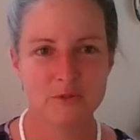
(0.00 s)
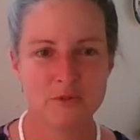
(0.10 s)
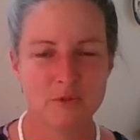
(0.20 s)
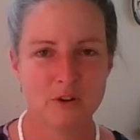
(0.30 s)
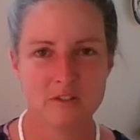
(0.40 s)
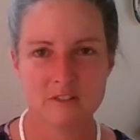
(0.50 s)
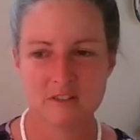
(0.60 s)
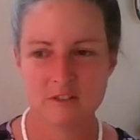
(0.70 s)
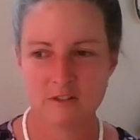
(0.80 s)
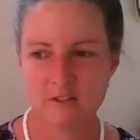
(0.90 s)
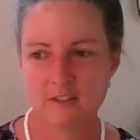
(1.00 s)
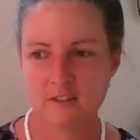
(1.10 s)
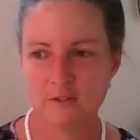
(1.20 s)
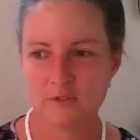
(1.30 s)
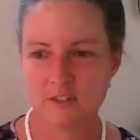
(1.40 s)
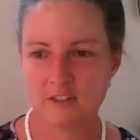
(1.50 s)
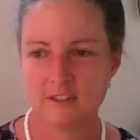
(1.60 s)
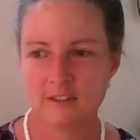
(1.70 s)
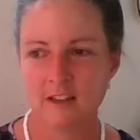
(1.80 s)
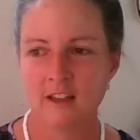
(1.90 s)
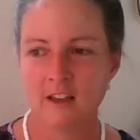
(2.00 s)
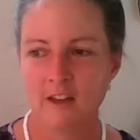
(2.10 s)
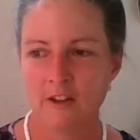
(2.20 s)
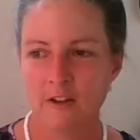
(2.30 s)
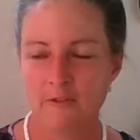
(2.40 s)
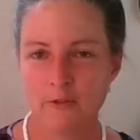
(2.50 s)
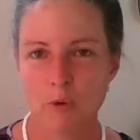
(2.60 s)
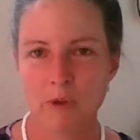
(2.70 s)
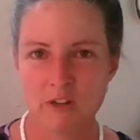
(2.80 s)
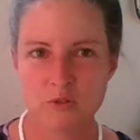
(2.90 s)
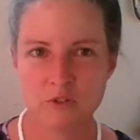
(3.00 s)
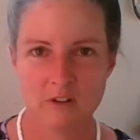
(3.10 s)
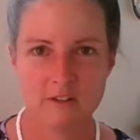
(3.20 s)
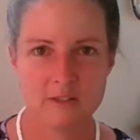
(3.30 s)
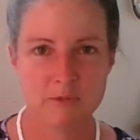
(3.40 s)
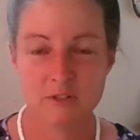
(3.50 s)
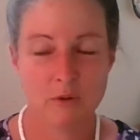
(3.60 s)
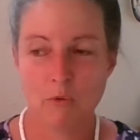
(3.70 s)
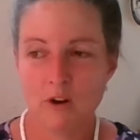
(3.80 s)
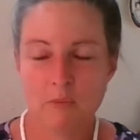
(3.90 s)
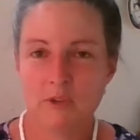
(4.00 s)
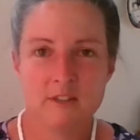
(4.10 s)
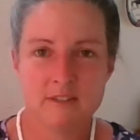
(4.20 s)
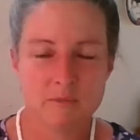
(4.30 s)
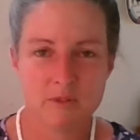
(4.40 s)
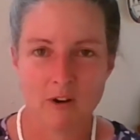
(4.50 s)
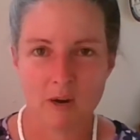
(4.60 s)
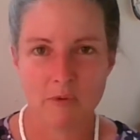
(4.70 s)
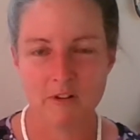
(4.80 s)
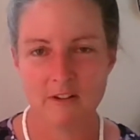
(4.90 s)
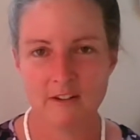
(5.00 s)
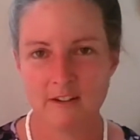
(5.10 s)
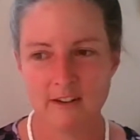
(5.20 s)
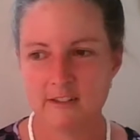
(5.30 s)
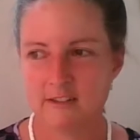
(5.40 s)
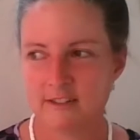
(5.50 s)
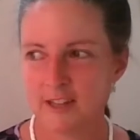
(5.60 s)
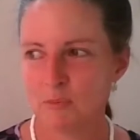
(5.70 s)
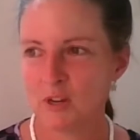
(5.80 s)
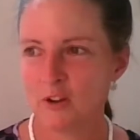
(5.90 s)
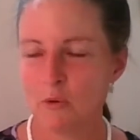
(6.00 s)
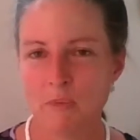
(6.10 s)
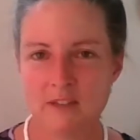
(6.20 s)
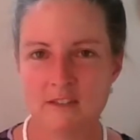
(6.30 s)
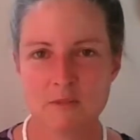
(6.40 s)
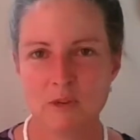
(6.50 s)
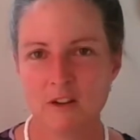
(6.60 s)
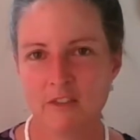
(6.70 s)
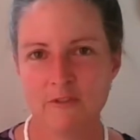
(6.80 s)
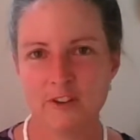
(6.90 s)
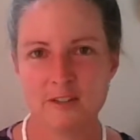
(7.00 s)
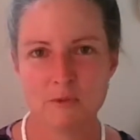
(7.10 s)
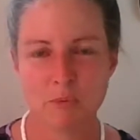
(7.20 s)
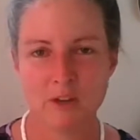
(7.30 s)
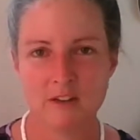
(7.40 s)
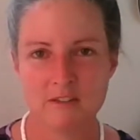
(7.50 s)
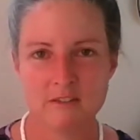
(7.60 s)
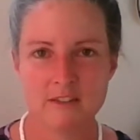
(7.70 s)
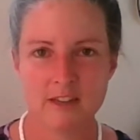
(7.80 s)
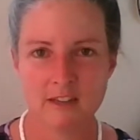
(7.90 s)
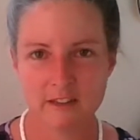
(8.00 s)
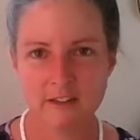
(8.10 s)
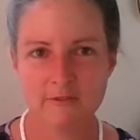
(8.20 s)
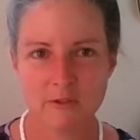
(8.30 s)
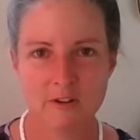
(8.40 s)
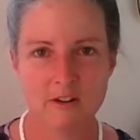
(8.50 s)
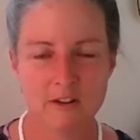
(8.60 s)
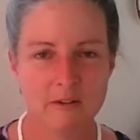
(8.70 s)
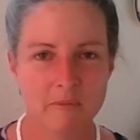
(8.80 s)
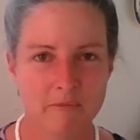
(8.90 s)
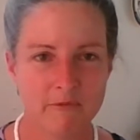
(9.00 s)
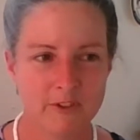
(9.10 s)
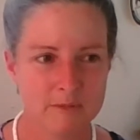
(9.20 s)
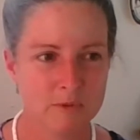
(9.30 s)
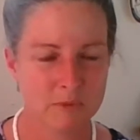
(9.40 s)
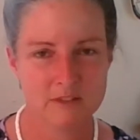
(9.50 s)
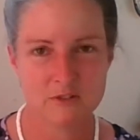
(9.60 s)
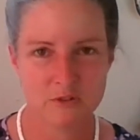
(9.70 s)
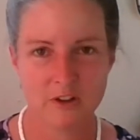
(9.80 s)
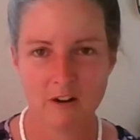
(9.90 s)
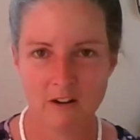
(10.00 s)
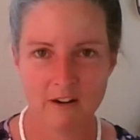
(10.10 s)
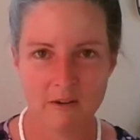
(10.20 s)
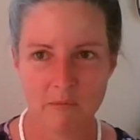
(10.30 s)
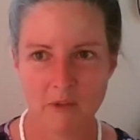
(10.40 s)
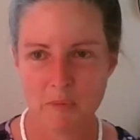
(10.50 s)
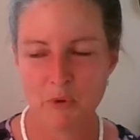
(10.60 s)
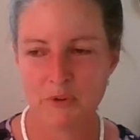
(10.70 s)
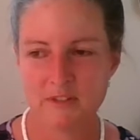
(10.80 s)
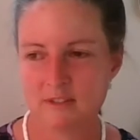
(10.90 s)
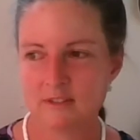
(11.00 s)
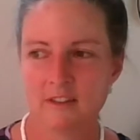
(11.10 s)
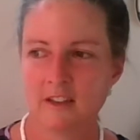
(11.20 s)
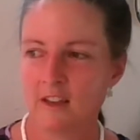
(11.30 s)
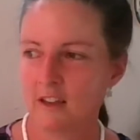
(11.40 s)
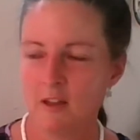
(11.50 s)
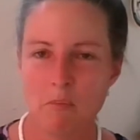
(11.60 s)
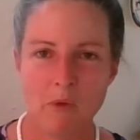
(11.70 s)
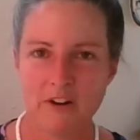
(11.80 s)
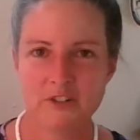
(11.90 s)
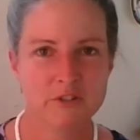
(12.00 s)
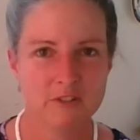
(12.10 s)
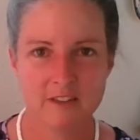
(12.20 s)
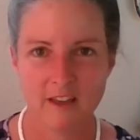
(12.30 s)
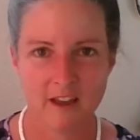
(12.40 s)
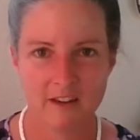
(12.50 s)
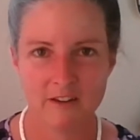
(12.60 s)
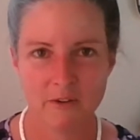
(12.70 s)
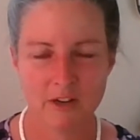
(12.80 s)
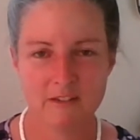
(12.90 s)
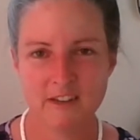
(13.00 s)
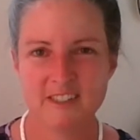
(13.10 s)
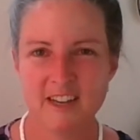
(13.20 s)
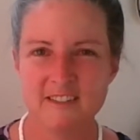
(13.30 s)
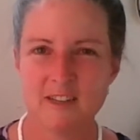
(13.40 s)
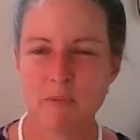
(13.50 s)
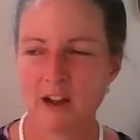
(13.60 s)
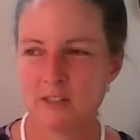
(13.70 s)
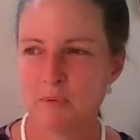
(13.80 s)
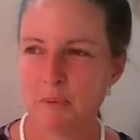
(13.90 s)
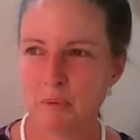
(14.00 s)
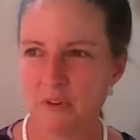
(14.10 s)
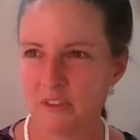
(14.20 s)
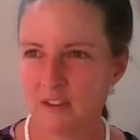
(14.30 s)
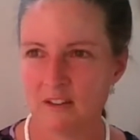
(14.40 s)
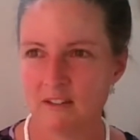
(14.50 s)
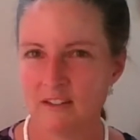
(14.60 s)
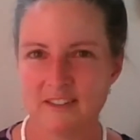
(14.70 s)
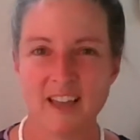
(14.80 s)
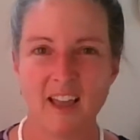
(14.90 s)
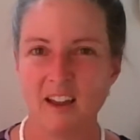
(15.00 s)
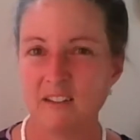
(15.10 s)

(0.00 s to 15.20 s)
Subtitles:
cross-stitch charts that you've seen for Patreons but don't want to be a subscriber, just let me know. Message me on the Facebook page. There's like a link for Facebook Messenger there. I'm always monitoring that. You know, I tend to get back to people within a day